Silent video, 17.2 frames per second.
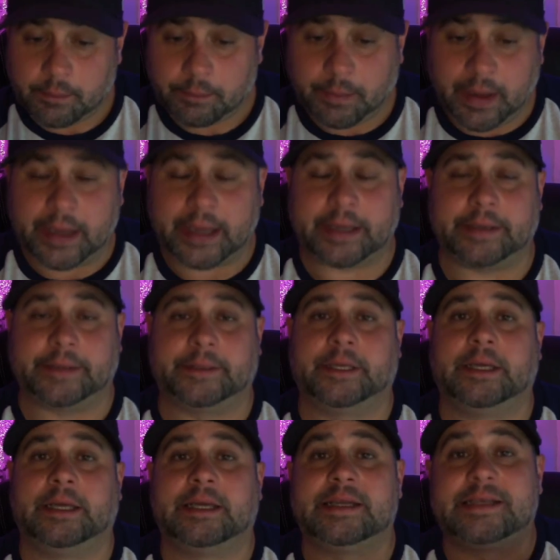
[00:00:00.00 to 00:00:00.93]
But
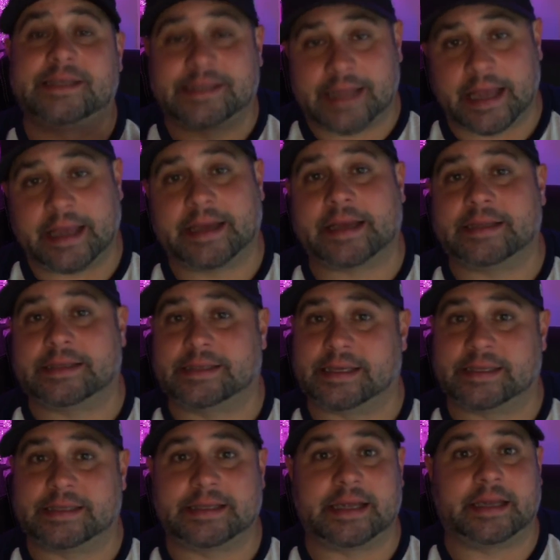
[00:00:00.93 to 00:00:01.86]
stay
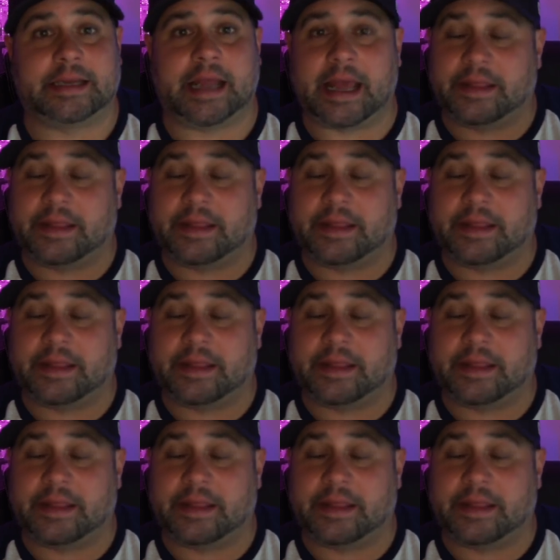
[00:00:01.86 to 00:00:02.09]
consistent,